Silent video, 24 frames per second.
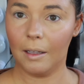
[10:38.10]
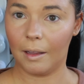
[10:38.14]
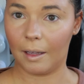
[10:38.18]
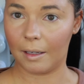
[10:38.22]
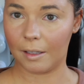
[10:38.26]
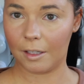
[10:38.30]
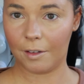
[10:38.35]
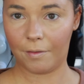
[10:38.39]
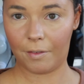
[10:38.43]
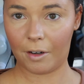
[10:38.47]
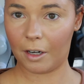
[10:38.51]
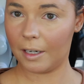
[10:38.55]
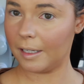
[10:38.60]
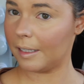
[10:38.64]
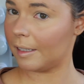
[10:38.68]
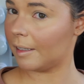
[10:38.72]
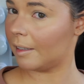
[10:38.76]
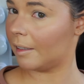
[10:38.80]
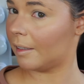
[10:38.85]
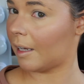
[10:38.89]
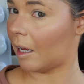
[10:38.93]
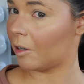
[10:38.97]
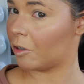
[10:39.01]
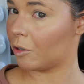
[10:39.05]
That's a very
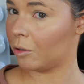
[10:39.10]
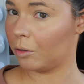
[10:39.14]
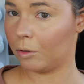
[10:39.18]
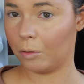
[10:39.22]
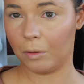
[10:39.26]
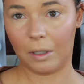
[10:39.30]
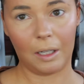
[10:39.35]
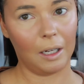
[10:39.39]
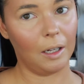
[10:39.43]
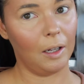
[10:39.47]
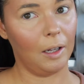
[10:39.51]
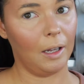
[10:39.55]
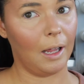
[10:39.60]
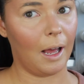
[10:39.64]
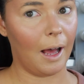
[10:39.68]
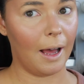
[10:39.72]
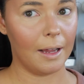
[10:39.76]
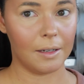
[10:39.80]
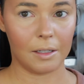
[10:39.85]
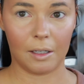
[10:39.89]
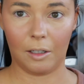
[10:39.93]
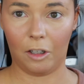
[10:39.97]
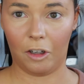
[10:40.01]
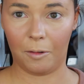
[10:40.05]
subtle
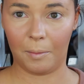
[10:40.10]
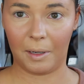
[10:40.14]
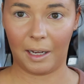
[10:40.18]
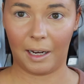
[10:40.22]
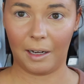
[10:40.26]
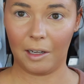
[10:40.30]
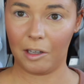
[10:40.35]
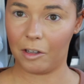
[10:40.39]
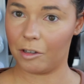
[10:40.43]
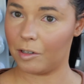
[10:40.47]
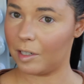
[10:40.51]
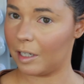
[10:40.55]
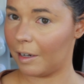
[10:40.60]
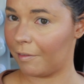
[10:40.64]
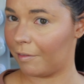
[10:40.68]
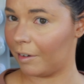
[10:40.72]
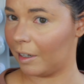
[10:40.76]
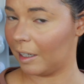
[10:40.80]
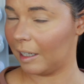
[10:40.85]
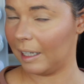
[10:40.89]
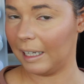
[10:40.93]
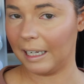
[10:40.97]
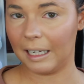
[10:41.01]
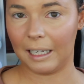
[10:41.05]
light illuminator. You could
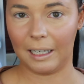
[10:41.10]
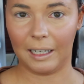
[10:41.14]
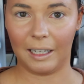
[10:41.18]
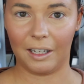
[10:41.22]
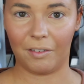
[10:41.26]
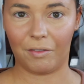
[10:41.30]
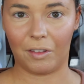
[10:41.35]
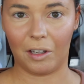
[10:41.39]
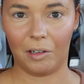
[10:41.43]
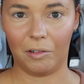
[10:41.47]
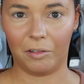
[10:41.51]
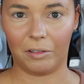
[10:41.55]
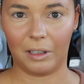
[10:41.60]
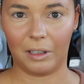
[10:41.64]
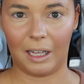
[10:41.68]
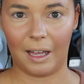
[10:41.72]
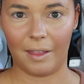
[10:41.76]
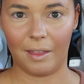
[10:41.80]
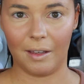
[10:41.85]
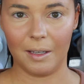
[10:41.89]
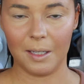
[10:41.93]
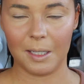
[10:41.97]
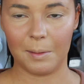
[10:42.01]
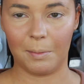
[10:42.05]
definitely leave the look
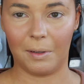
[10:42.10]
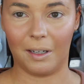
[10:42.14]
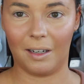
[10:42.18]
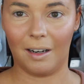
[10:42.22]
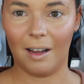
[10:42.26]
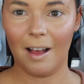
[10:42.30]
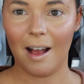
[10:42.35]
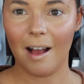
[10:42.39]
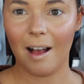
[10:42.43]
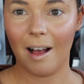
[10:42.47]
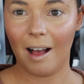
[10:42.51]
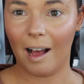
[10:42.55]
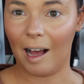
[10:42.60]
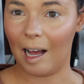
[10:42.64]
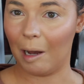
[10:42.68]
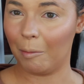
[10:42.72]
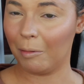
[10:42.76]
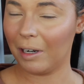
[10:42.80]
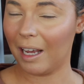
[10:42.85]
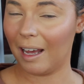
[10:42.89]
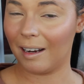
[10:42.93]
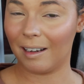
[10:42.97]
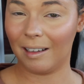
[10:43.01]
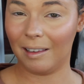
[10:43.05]
like this, but I
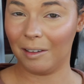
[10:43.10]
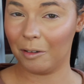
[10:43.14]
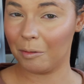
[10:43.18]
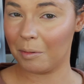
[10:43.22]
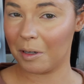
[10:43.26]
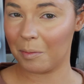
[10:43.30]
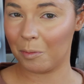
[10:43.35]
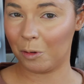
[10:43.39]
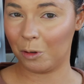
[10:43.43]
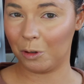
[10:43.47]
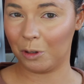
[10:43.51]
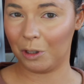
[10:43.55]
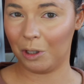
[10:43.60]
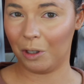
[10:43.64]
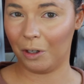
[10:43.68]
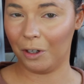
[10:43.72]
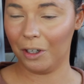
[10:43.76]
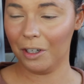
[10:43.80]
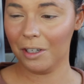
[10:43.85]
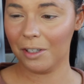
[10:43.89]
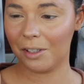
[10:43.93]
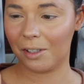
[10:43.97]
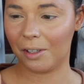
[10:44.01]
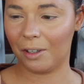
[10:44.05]
want to add a little bit more
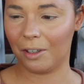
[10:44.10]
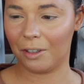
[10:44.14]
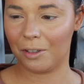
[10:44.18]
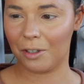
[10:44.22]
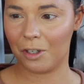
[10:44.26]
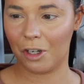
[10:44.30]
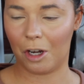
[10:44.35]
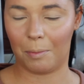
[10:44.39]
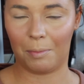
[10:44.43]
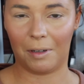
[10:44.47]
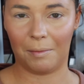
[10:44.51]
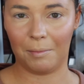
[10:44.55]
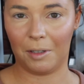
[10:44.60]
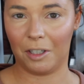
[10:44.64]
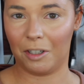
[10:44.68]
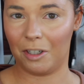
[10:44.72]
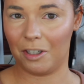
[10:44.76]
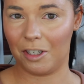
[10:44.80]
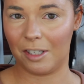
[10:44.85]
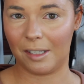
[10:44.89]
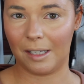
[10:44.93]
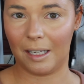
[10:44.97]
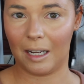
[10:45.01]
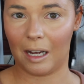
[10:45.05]
glow. So on top I'm going to
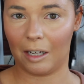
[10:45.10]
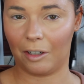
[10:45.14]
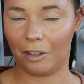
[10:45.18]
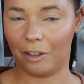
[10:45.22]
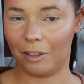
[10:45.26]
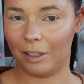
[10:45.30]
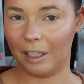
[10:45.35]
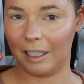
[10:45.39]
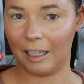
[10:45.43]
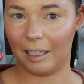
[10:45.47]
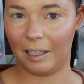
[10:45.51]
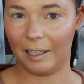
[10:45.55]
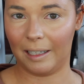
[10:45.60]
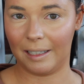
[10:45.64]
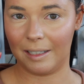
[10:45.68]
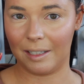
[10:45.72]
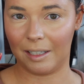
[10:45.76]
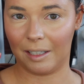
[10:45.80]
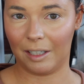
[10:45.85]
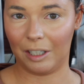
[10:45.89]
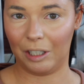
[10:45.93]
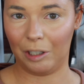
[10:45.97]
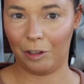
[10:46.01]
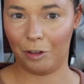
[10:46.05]
use the iconic
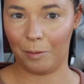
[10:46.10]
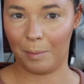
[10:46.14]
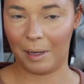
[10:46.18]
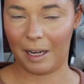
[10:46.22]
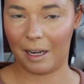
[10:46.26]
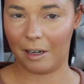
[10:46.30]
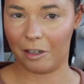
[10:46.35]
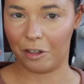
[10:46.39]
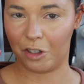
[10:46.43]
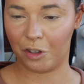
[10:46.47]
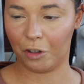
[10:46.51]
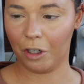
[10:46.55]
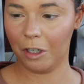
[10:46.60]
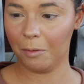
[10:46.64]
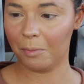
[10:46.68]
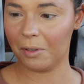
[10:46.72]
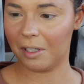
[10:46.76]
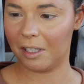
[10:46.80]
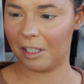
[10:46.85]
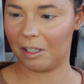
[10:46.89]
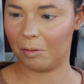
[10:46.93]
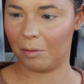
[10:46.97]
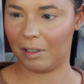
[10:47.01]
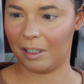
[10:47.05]
London Illuminator drops.
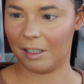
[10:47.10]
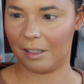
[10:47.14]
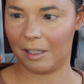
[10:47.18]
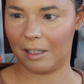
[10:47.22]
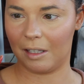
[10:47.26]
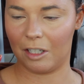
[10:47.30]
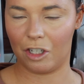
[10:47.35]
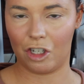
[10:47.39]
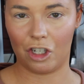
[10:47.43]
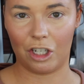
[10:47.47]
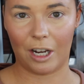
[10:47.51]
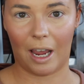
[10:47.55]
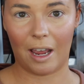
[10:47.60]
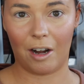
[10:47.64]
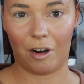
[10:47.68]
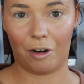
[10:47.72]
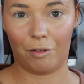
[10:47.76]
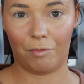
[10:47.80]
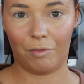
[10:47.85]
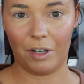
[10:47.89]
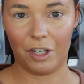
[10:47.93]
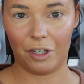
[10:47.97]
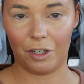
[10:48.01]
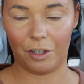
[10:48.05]
This one is in the shade
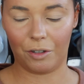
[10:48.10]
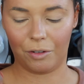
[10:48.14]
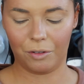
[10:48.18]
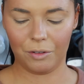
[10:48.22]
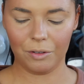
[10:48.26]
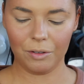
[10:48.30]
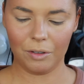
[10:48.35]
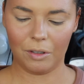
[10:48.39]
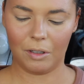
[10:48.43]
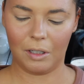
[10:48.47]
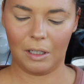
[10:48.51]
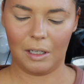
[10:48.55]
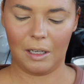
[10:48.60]
Original.